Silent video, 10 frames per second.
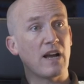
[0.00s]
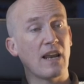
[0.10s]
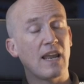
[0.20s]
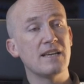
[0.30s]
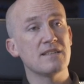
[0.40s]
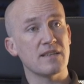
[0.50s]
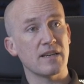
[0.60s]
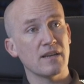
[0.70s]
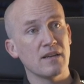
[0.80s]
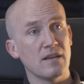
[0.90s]

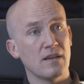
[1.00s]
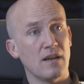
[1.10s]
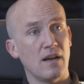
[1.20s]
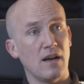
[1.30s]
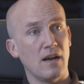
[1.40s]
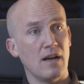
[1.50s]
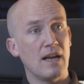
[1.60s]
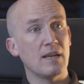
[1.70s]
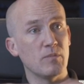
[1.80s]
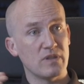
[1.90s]
glazing
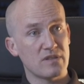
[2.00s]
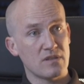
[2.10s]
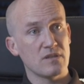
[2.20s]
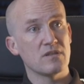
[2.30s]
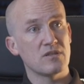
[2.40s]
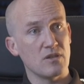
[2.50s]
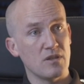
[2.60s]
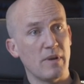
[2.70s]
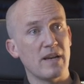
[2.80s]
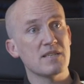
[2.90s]
element to
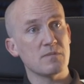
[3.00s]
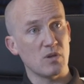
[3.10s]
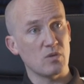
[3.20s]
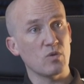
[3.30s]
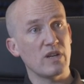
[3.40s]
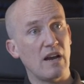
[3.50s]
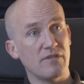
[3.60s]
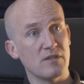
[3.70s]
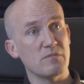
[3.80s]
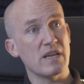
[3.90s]
the basement would
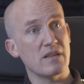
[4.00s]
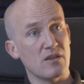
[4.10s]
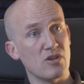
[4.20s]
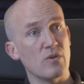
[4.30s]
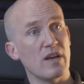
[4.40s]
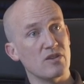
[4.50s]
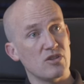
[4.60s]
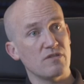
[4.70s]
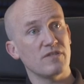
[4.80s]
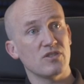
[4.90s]
have to meet the new
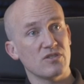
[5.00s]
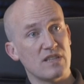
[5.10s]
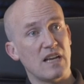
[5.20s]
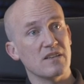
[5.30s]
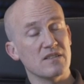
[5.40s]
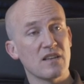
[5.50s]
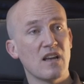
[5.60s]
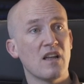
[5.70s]
energy efficient standards.